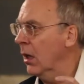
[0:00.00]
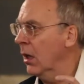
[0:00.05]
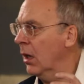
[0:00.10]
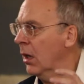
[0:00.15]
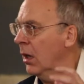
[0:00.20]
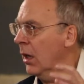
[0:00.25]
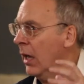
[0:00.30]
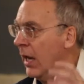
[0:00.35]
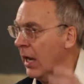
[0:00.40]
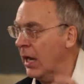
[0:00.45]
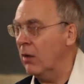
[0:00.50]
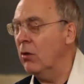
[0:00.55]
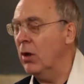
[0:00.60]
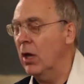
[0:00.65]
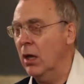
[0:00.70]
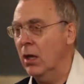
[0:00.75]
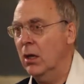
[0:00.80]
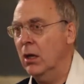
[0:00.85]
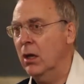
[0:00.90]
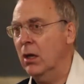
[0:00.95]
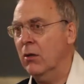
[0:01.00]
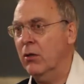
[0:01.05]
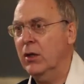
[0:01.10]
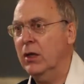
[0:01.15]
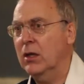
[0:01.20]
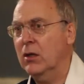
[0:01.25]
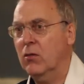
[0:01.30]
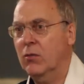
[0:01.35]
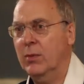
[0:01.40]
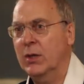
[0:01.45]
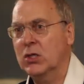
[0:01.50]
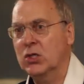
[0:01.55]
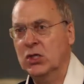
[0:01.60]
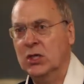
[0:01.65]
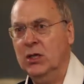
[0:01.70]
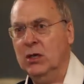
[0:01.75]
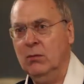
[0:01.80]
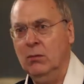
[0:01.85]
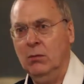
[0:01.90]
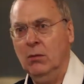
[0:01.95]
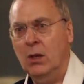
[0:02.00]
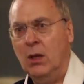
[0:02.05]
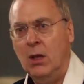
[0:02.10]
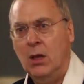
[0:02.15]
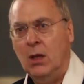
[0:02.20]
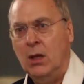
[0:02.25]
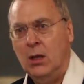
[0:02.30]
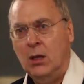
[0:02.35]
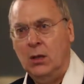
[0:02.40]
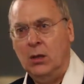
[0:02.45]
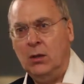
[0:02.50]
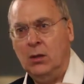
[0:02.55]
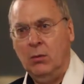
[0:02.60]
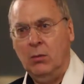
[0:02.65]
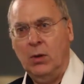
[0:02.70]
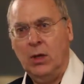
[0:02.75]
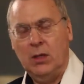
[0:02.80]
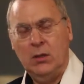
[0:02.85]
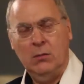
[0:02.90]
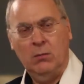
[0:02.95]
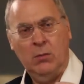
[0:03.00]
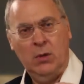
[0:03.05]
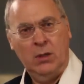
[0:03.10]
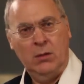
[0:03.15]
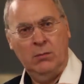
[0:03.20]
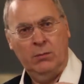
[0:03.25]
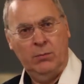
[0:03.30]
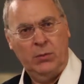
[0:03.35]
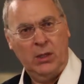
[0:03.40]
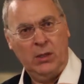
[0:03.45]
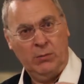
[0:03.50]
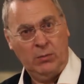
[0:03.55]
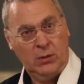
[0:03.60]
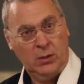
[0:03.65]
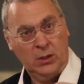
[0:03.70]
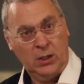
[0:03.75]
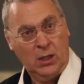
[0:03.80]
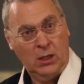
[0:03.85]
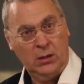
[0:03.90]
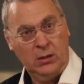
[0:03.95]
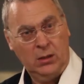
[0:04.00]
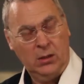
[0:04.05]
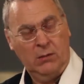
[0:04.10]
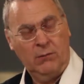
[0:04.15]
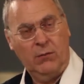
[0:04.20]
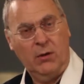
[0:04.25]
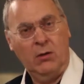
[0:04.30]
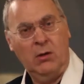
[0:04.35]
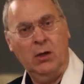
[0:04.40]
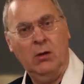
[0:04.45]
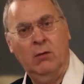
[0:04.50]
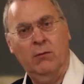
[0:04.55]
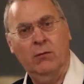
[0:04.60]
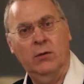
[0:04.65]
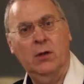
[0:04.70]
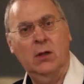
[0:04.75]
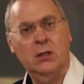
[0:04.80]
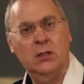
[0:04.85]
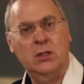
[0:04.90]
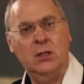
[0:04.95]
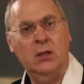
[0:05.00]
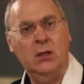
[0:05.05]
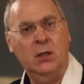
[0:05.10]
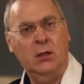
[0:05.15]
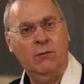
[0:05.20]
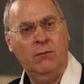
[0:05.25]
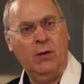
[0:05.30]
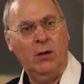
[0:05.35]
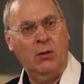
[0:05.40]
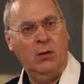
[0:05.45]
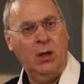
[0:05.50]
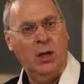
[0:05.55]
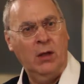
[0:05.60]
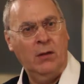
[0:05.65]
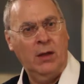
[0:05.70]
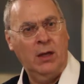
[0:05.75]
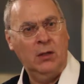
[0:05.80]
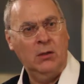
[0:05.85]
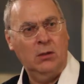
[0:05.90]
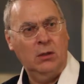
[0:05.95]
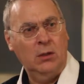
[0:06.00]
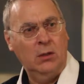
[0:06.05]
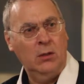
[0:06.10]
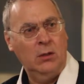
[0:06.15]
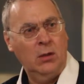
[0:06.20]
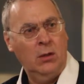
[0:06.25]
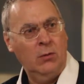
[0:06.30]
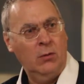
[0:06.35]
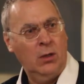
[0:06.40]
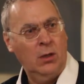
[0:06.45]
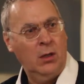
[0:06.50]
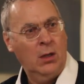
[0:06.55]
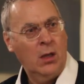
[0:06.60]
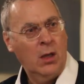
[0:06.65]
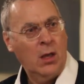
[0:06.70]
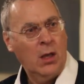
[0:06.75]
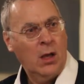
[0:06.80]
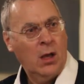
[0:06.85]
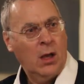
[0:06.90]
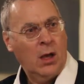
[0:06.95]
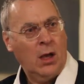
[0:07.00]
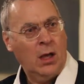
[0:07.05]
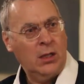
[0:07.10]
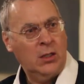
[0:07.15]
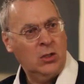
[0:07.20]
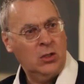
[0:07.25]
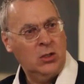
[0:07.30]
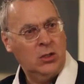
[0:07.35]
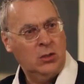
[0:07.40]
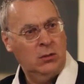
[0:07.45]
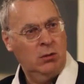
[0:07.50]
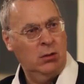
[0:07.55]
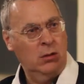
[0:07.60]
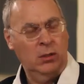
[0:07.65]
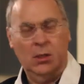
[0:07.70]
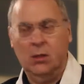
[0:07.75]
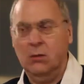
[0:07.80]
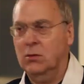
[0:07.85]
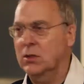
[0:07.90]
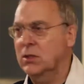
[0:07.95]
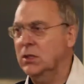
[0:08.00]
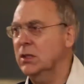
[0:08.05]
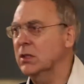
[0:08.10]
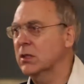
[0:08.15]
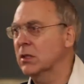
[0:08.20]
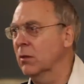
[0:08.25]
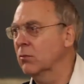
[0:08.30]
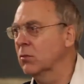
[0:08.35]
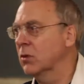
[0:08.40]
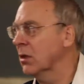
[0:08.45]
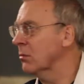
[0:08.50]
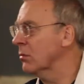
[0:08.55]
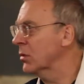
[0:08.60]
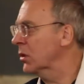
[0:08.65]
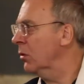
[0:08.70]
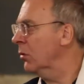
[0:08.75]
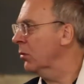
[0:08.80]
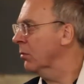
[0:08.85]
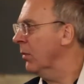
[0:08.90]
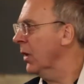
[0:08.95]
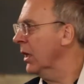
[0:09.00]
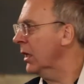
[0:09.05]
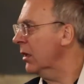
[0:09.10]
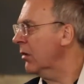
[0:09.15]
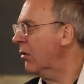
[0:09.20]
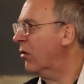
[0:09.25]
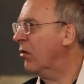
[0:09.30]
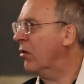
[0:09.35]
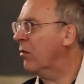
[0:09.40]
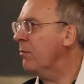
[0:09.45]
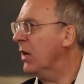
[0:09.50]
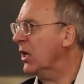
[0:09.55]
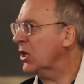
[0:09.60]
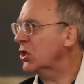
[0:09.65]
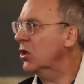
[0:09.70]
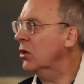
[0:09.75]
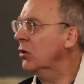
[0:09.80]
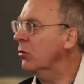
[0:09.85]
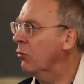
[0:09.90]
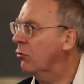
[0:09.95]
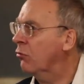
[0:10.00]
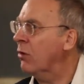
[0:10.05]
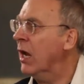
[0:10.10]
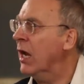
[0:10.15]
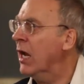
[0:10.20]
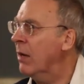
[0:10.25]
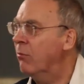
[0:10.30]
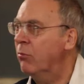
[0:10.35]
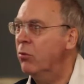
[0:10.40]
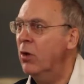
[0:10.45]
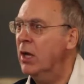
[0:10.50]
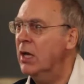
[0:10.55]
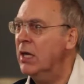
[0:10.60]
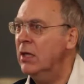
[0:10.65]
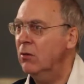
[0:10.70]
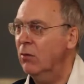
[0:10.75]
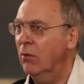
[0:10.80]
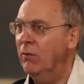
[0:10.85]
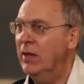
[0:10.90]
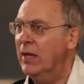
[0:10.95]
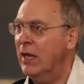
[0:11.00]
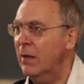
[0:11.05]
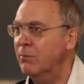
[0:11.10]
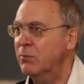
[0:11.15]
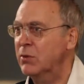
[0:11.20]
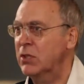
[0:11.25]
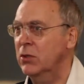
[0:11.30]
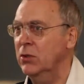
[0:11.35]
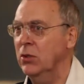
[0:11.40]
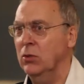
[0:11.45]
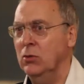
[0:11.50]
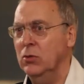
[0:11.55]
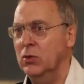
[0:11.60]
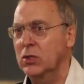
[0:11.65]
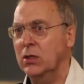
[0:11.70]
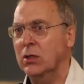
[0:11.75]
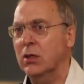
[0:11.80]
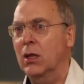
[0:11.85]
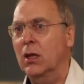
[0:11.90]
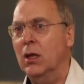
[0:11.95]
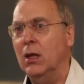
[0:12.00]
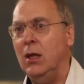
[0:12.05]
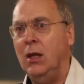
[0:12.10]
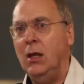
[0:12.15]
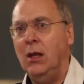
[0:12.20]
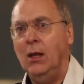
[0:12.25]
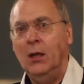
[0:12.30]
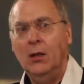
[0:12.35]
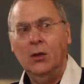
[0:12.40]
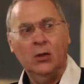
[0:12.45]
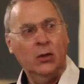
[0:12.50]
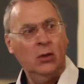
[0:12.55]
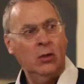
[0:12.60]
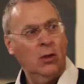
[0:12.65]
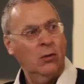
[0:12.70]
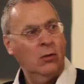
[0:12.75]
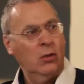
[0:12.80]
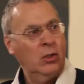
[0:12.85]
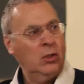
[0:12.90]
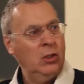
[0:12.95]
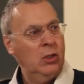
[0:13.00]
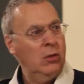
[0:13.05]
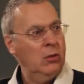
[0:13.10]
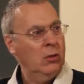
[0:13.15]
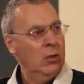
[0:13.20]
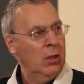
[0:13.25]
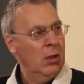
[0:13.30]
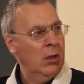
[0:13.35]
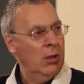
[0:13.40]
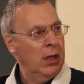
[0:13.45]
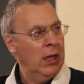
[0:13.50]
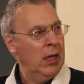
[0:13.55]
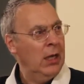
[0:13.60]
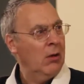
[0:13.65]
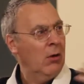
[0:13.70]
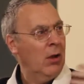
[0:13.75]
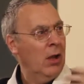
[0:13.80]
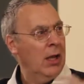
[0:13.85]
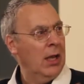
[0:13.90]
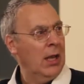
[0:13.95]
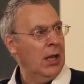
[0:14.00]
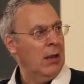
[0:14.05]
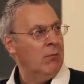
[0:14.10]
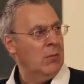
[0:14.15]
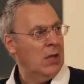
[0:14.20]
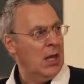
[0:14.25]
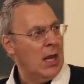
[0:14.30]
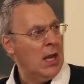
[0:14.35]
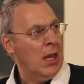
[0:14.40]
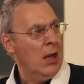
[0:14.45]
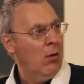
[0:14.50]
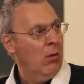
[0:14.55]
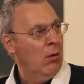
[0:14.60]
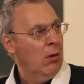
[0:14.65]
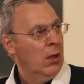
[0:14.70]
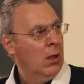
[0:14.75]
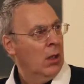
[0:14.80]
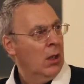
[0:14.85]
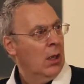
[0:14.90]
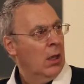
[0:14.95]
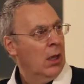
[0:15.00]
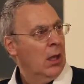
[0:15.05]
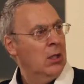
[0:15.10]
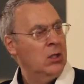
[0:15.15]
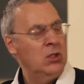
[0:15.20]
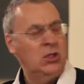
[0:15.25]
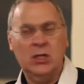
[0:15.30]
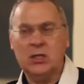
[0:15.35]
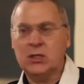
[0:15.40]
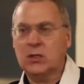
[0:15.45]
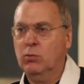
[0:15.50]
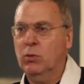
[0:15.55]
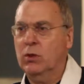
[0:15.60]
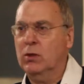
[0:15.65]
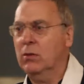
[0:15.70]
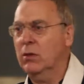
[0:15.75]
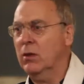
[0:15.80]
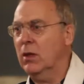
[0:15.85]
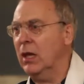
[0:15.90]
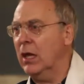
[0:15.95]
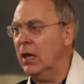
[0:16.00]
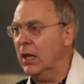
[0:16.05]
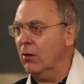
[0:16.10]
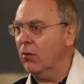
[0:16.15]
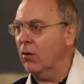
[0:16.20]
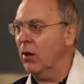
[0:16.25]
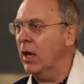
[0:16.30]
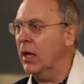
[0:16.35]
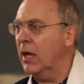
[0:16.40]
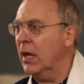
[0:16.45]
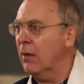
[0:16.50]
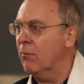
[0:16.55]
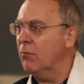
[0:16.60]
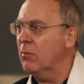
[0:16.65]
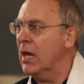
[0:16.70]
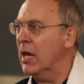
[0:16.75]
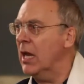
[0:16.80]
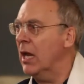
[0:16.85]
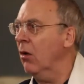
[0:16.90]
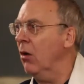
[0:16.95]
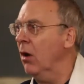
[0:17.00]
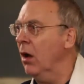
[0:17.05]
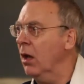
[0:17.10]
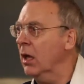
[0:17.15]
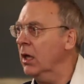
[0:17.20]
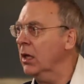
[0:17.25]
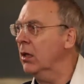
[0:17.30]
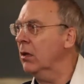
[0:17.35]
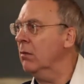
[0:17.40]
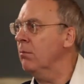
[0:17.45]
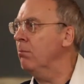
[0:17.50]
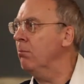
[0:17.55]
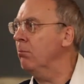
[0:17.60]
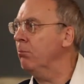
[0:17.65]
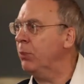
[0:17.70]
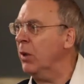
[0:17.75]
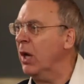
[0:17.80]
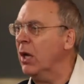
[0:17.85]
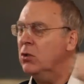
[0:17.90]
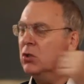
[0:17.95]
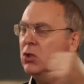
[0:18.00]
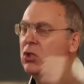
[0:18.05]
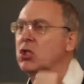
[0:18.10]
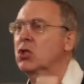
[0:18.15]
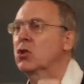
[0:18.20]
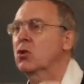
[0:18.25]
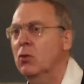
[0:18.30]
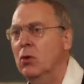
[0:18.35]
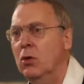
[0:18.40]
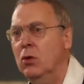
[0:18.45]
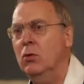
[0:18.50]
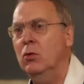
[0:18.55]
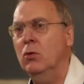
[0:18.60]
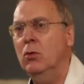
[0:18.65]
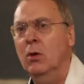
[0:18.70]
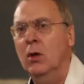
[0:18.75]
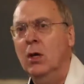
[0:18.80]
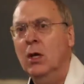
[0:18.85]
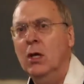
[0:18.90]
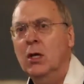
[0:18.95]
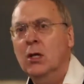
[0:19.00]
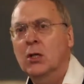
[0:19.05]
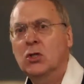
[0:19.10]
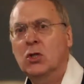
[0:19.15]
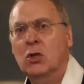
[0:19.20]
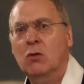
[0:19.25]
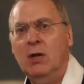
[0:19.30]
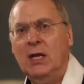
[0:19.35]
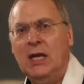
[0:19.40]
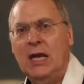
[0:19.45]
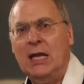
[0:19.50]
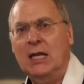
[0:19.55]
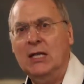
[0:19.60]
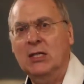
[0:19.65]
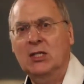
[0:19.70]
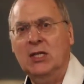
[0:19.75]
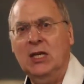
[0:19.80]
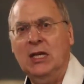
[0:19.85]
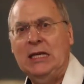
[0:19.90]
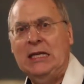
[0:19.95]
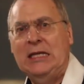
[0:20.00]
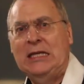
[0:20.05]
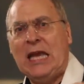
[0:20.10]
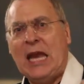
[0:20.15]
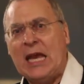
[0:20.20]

error. I think especially, when people are younger, very often. I certainly felt like that, that I could, as it's sometimes called, make a smash and grab raid on the absolute. That here I am now, and just with the here I am now, I can punch through to reality,